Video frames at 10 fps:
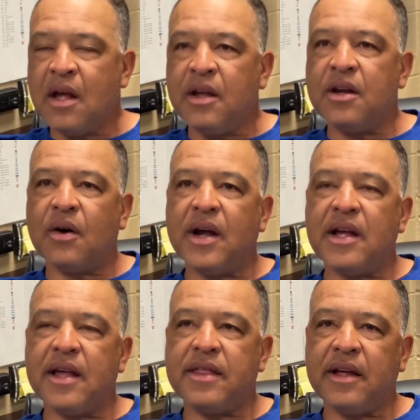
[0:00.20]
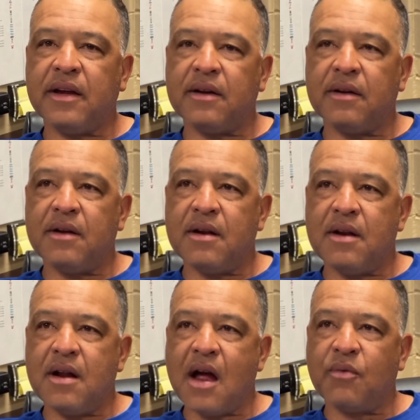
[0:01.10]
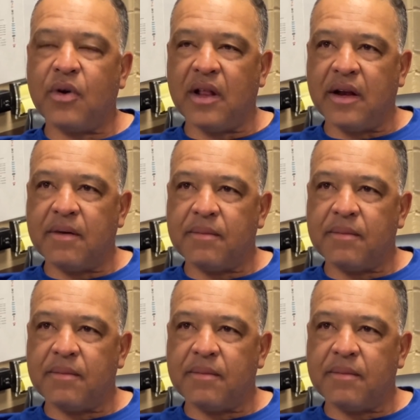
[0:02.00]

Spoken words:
You know, I think not really.